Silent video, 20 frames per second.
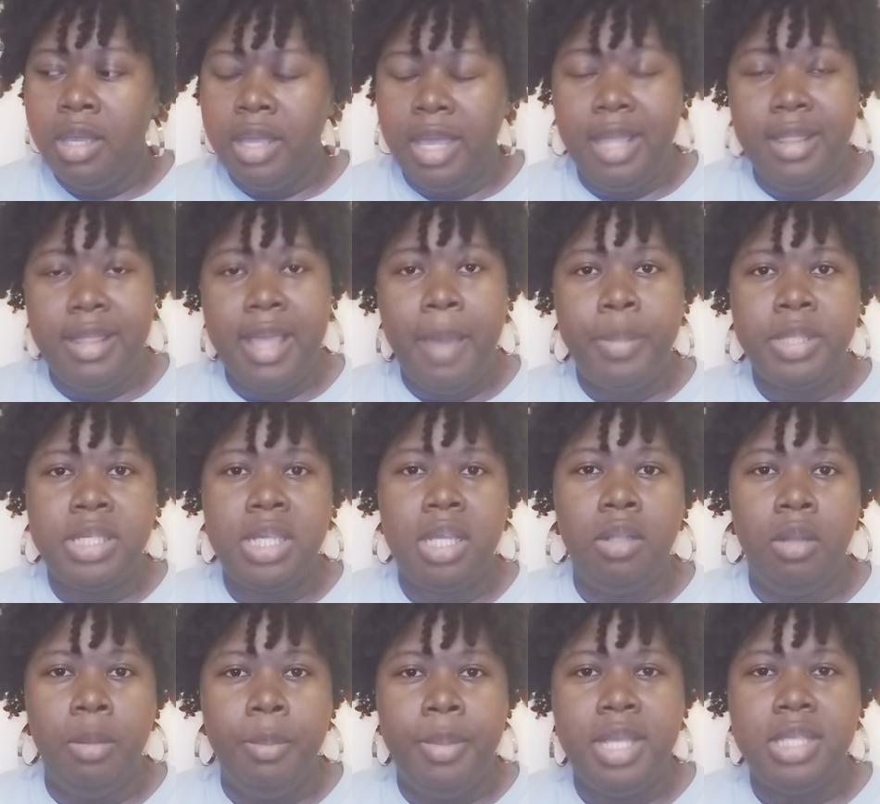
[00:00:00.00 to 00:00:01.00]
in that
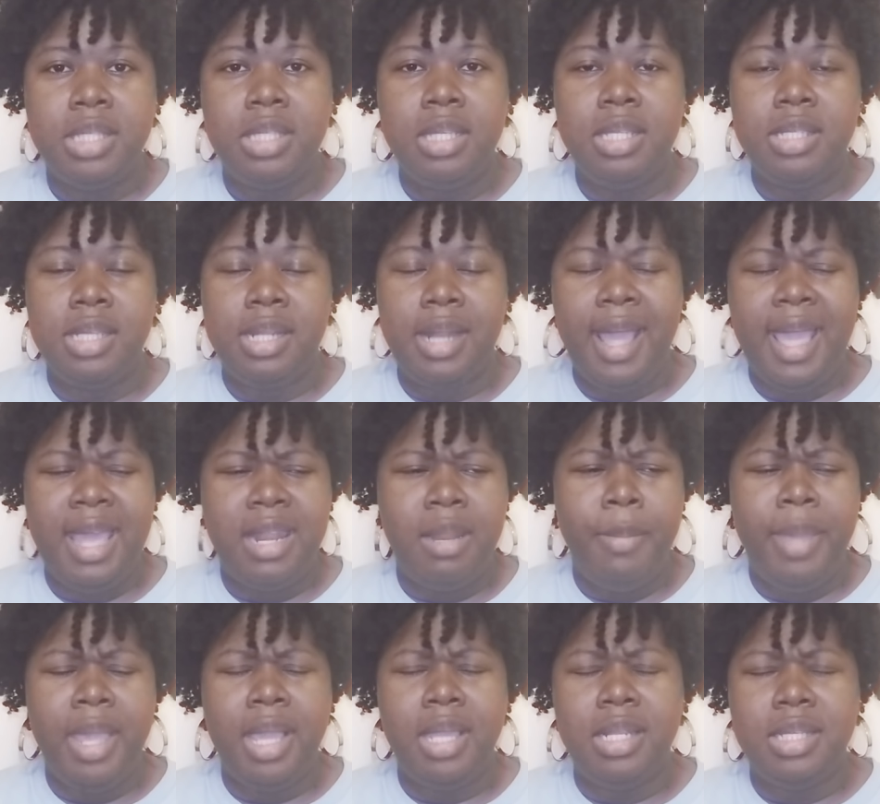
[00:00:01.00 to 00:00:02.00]
particular business and I had to
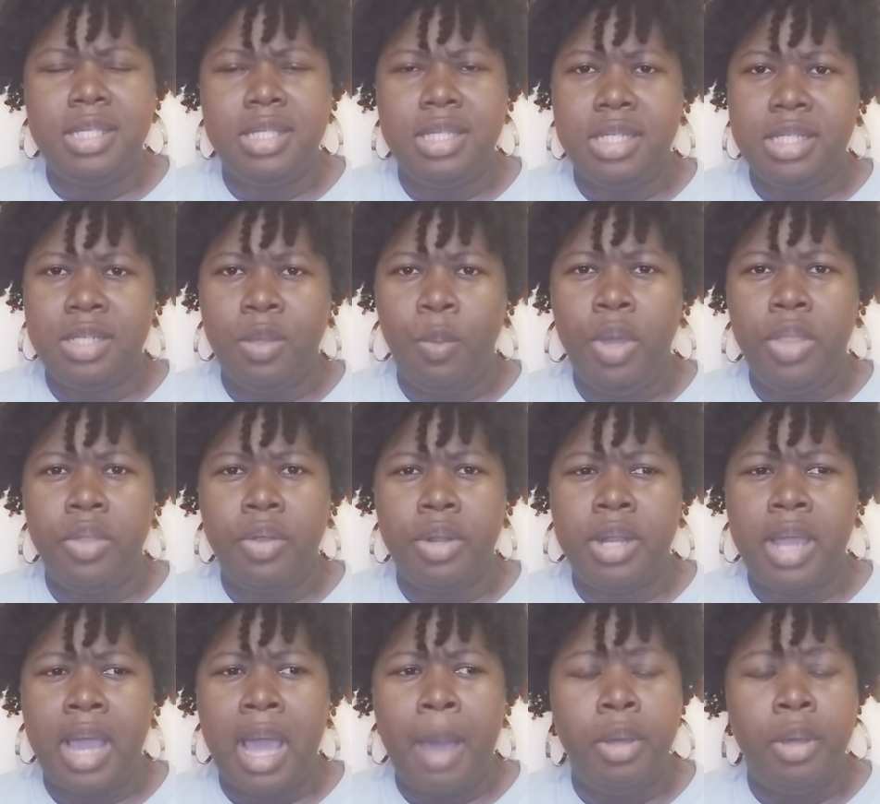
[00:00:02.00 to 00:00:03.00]
make a decision whether or
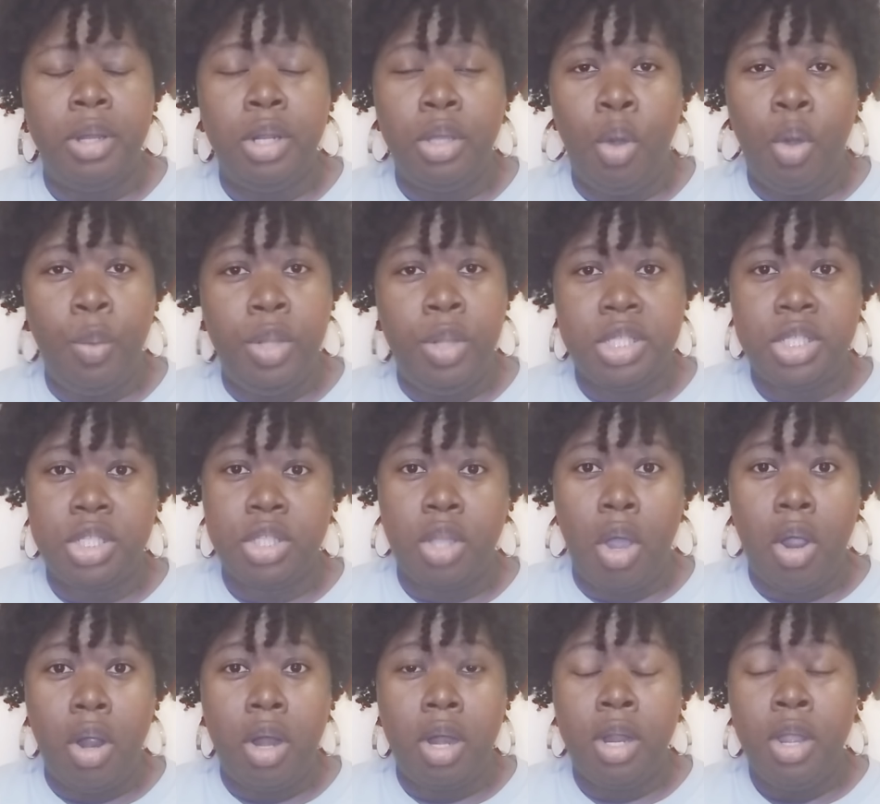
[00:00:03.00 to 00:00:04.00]
not I'm going to go with
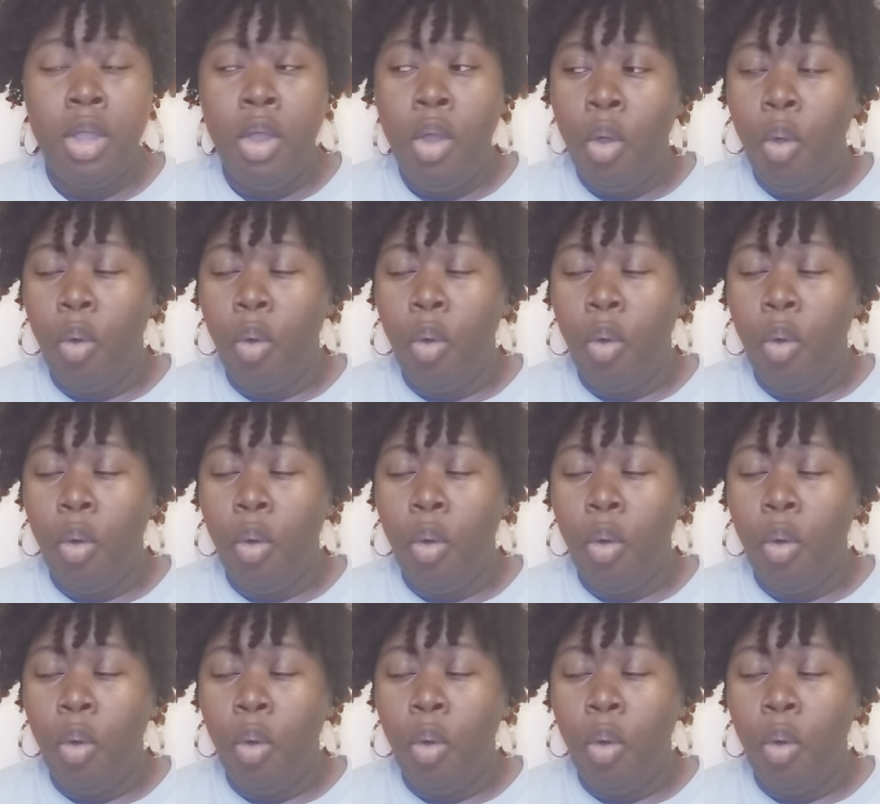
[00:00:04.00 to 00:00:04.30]
Star